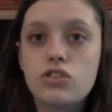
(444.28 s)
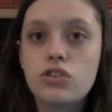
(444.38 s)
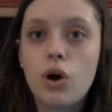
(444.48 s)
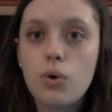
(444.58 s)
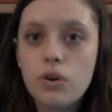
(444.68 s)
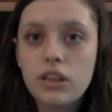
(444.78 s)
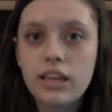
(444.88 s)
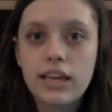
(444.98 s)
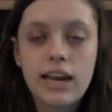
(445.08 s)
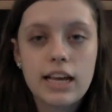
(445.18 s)

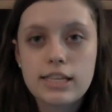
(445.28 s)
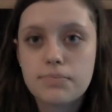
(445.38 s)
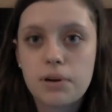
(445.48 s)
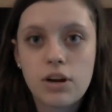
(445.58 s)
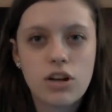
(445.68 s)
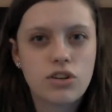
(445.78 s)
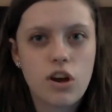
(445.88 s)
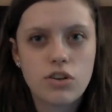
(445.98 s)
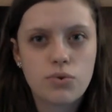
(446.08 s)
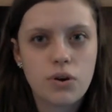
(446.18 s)
totally an expert on
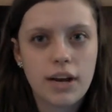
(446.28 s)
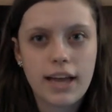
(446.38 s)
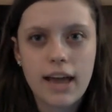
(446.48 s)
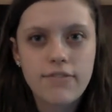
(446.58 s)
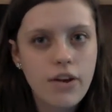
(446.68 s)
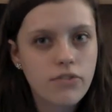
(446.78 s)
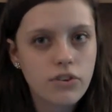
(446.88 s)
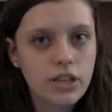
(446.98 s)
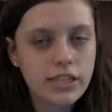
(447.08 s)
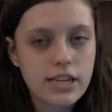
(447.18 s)
contouring. I've never
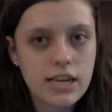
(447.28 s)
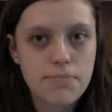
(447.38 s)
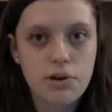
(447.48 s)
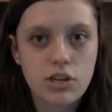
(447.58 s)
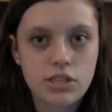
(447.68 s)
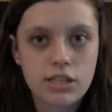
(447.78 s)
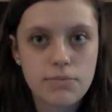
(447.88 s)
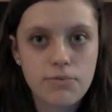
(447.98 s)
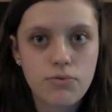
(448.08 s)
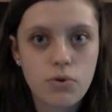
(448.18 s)
really done it personally
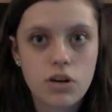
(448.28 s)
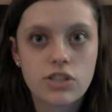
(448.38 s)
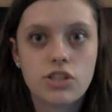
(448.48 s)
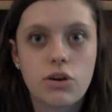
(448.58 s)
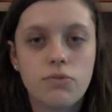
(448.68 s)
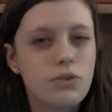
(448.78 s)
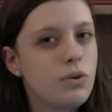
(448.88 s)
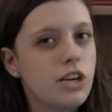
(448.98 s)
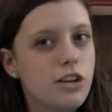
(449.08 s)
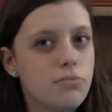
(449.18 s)
before, so if you
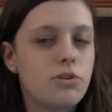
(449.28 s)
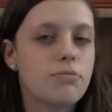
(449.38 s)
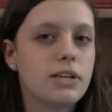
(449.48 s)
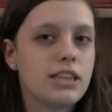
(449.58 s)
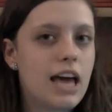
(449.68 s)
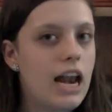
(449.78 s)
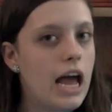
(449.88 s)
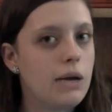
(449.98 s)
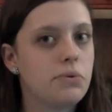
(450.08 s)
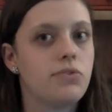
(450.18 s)
want to know more about that,
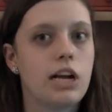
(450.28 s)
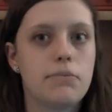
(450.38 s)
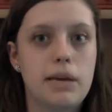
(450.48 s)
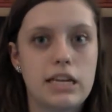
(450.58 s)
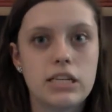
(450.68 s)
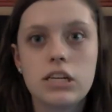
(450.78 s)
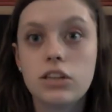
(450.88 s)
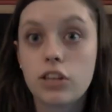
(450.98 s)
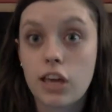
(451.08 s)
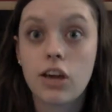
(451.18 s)
I would recommend
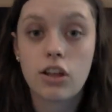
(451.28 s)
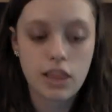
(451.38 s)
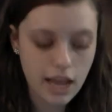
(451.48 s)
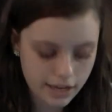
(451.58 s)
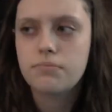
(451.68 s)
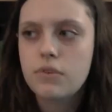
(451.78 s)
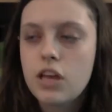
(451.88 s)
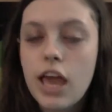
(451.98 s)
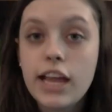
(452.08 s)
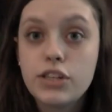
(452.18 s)
looking online.
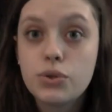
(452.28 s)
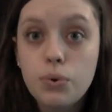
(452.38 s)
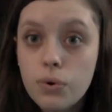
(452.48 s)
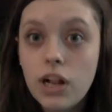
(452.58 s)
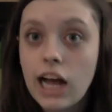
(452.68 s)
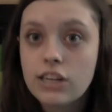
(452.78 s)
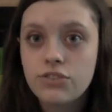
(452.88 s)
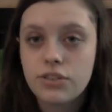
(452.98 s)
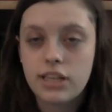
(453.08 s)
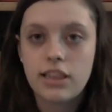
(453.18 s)
A tool
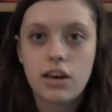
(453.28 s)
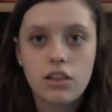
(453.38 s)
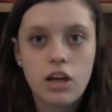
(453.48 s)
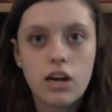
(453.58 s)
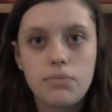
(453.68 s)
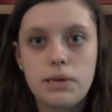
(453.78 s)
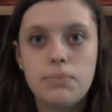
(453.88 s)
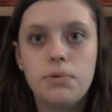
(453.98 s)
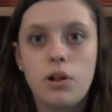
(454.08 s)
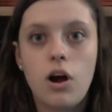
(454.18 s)
actually that a lot of
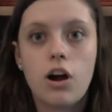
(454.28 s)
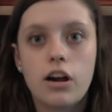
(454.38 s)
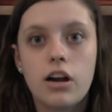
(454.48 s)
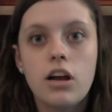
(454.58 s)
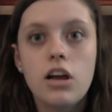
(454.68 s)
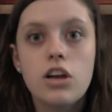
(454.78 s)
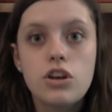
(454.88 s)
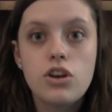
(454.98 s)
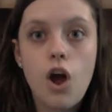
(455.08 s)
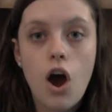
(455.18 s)
people are
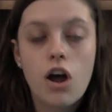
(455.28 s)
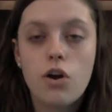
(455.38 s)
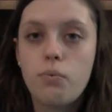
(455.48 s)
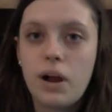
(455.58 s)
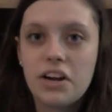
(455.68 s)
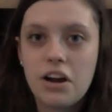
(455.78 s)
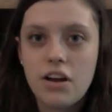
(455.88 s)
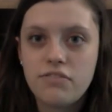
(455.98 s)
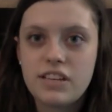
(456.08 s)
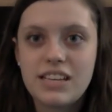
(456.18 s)
not aware
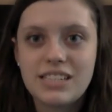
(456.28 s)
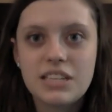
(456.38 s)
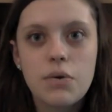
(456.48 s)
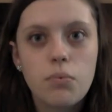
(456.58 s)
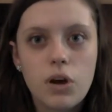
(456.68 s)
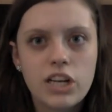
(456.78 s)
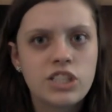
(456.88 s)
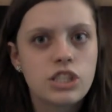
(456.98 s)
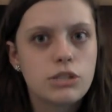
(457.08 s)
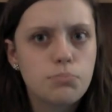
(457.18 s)
of is what a
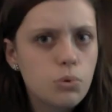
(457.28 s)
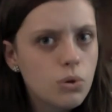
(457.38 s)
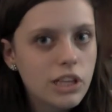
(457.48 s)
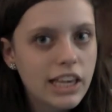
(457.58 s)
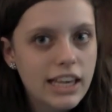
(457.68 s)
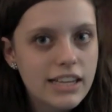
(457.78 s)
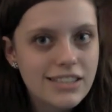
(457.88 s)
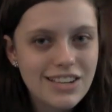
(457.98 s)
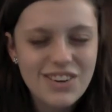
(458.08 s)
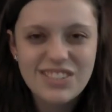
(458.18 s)
spoolie
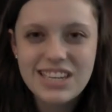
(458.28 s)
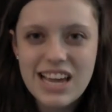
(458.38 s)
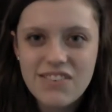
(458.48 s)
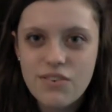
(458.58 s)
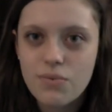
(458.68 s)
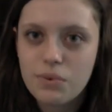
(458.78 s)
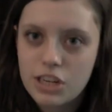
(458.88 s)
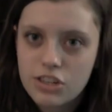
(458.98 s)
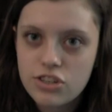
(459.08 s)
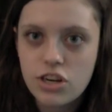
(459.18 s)
is. You know, it's kind of a
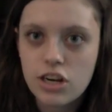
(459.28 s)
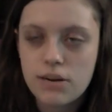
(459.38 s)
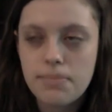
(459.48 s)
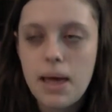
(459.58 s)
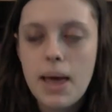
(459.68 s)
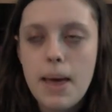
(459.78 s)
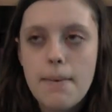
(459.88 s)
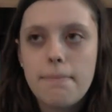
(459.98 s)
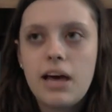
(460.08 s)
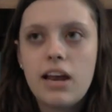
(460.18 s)
weird term,
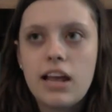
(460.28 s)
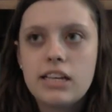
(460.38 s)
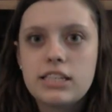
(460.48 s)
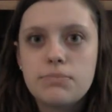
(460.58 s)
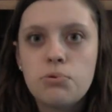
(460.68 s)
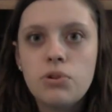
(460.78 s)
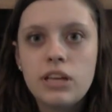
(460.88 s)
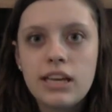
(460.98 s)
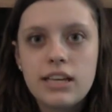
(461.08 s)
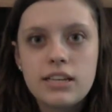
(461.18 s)
but a
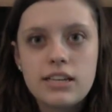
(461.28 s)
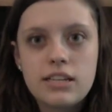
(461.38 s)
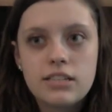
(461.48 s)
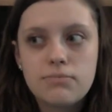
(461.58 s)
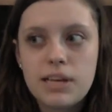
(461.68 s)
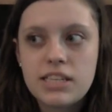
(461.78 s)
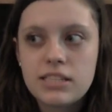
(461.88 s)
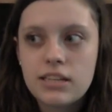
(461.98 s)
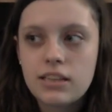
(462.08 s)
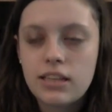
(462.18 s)
spoolie is
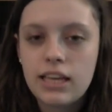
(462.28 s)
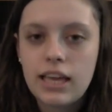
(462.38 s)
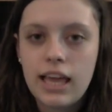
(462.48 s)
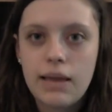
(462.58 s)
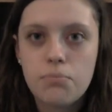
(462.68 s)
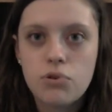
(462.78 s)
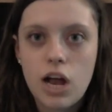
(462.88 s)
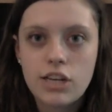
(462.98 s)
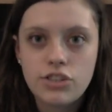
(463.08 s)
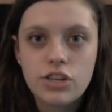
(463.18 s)
basically a
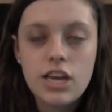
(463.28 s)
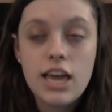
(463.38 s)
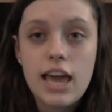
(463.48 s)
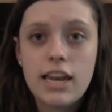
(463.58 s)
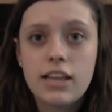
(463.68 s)
brush, and